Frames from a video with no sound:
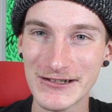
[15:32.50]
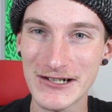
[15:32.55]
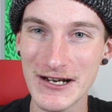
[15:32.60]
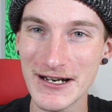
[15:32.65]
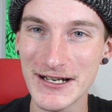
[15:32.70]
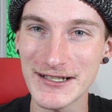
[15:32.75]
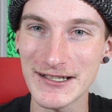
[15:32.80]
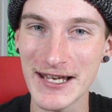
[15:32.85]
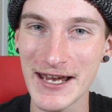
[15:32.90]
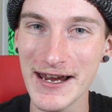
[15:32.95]

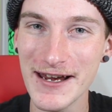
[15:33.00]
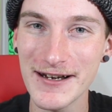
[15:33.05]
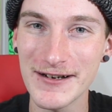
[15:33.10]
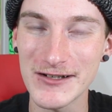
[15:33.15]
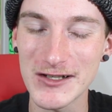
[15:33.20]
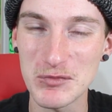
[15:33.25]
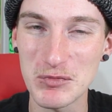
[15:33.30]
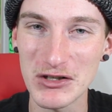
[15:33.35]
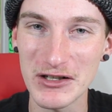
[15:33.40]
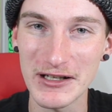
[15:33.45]
shake his hand and
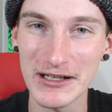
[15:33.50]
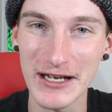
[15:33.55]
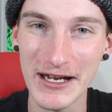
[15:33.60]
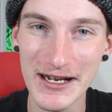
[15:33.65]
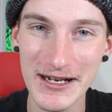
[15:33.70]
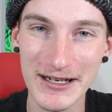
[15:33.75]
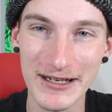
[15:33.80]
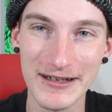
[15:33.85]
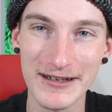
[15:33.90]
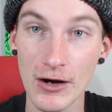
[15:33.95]
just be like,
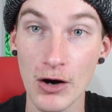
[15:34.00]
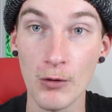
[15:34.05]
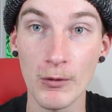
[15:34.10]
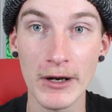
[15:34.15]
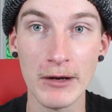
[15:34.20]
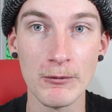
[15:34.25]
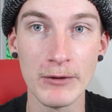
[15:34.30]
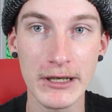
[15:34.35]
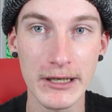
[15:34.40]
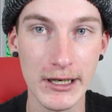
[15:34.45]
hey. Oh
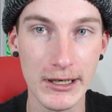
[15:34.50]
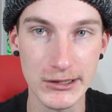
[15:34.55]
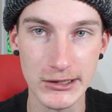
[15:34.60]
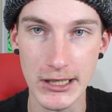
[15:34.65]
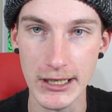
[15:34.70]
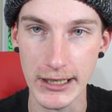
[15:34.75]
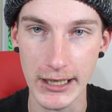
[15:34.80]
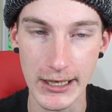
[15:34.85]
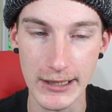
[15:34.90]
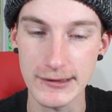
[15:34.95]
wait, we can't
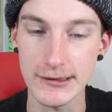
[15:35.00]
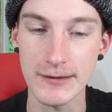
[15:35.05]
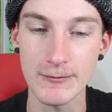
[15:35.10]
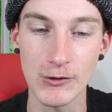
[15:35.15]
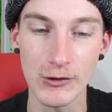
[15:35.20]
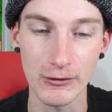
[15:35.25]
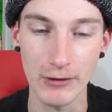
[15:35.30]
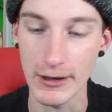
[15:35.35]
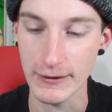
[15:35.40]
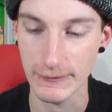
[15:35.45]
shake hands
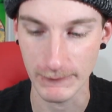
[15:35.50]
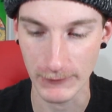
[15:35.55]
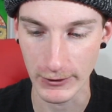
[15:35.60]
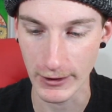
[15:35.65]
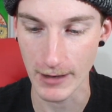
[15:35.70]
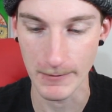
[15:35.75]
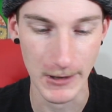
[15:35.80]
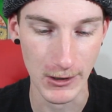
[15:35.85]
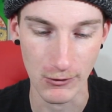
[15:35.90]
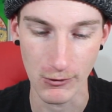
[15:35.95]
anymore. I
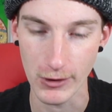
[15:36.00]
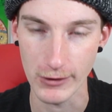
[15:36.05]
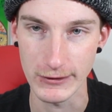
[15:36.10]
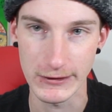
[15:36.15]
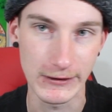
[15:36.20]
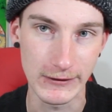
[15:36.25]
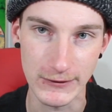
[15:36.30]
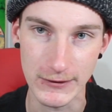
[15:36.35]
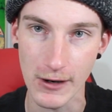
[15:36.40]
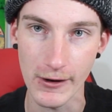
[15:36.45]
forgot about
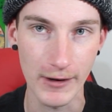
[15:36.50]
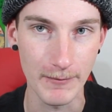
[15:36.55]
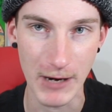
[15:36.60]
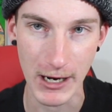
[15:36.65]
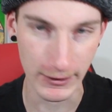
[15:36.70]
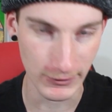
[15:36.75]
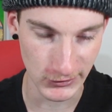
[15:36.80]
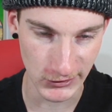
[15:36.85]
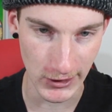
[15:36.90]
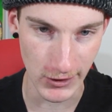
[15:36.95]
quarantine. Sorry, I'm
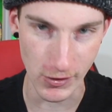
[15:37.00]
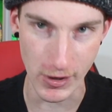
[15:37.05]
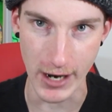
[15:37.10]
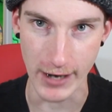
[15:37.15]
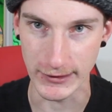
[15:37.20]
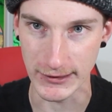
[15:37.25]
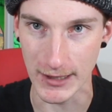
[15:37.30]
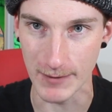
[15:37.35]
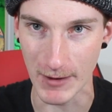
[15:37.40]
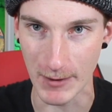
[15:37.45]
not gonna shake your
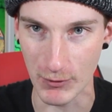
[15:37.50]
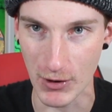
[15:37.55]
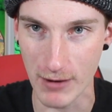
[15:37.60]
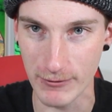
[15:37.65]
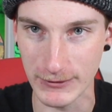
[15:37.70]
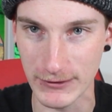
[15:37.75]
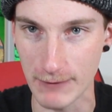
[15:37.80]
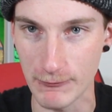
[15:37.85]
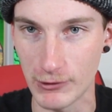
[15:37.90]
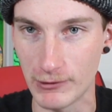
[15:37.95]
hand. Tim, I
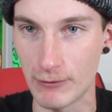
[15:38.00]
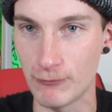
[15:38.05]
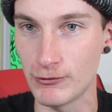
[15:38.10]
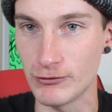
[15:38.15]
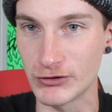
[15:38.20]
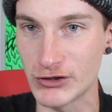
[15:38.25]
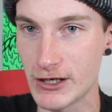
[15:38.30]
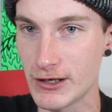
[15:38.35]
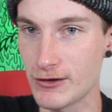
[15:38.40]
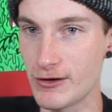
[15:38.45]
promise I
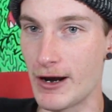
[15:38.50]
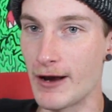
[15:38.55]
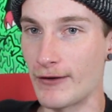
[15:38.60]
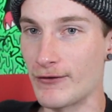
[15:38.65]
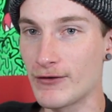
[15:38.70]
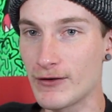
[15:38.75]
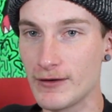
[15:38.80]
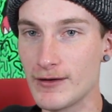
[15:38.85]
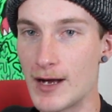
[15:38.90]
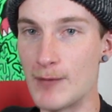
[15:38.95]
won't shake your
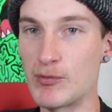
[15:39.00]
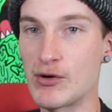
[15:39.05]
hand. I